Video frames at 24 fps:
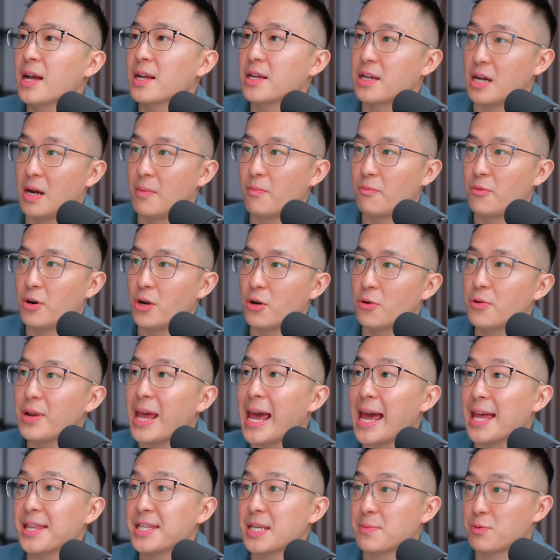Gumroad
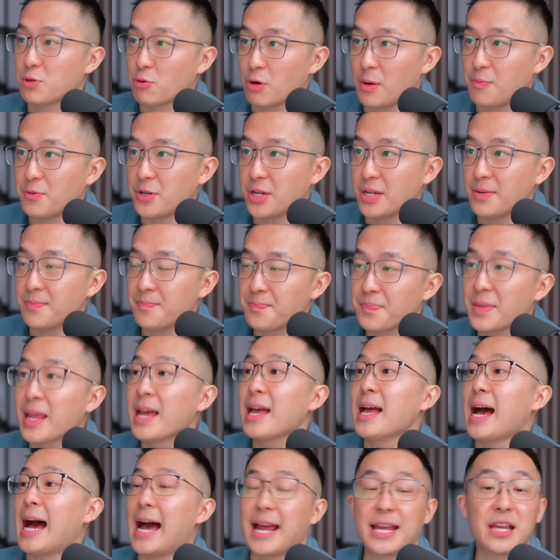and subscription,
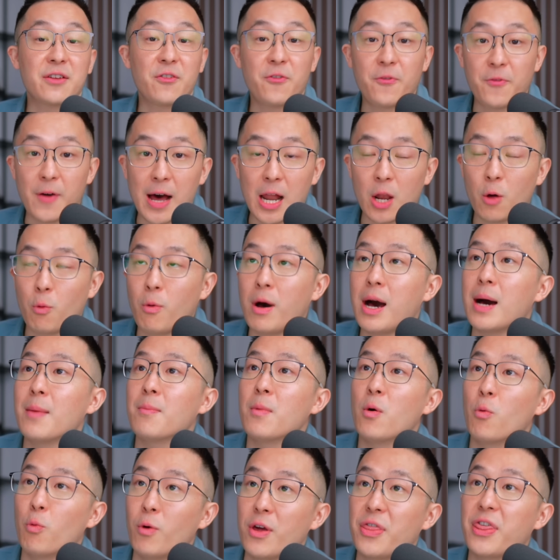I can follow
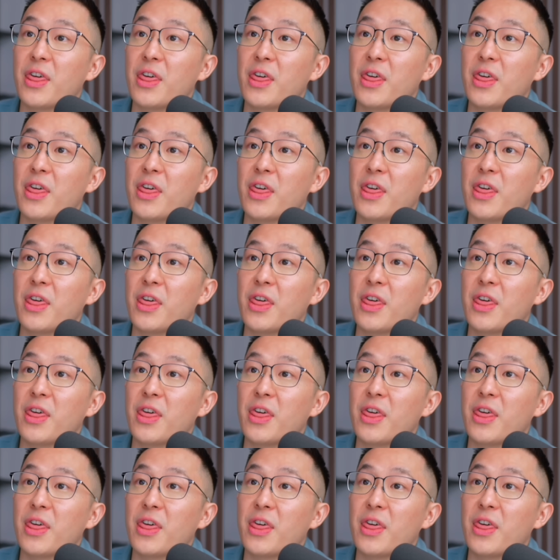up with